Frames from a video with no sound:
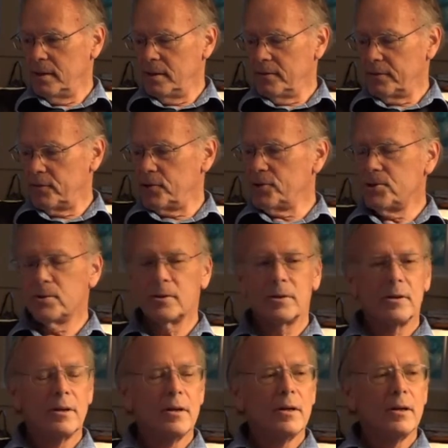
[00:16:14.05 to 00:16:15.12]
First,
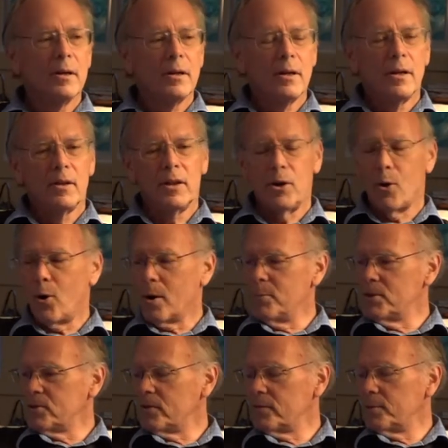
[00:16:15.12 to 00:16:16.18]
the
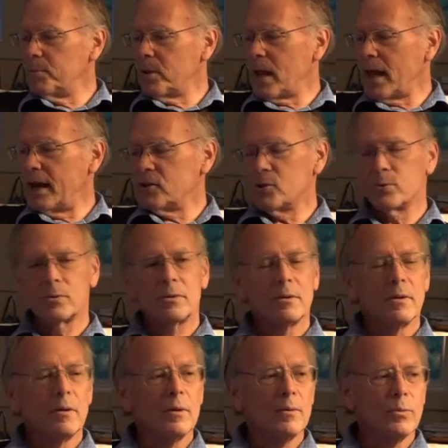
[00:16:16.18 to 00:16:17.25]
orbits of the planets
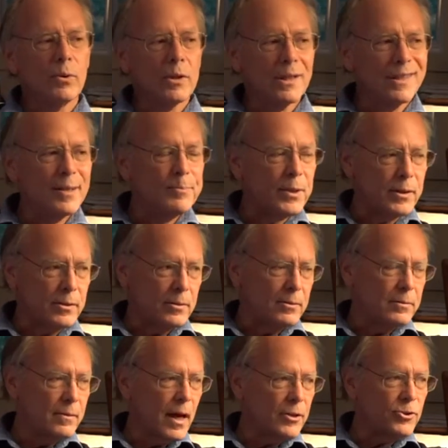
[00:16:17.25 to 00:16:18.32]
were elliptical,
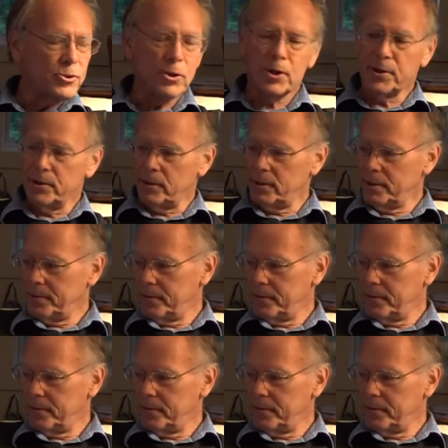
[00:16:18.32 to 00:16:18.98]
not circular,